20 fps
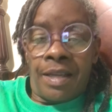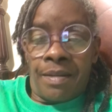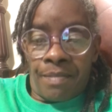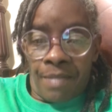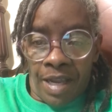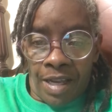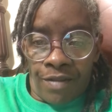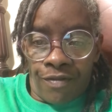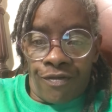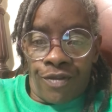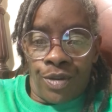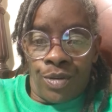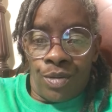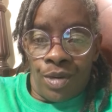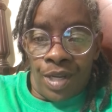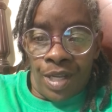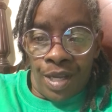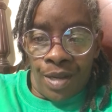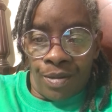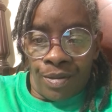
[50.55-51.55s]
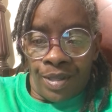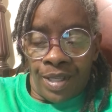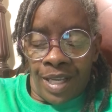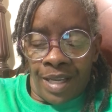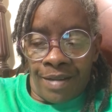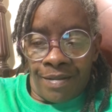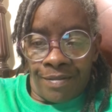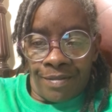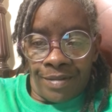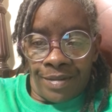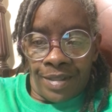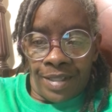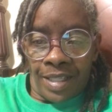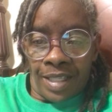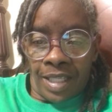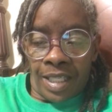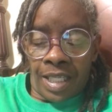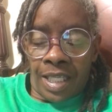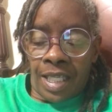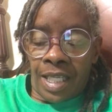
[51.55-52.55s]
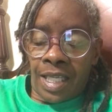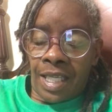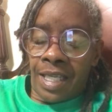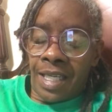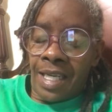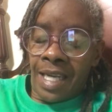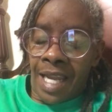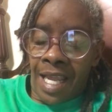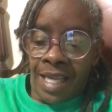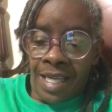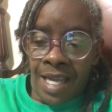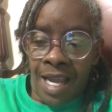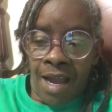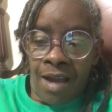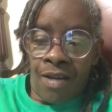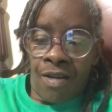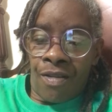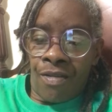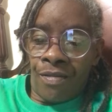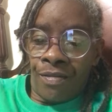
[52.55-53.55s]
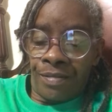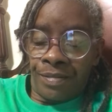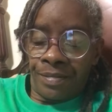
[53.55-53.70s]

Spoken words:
make a fool of yourself. Now, y'all,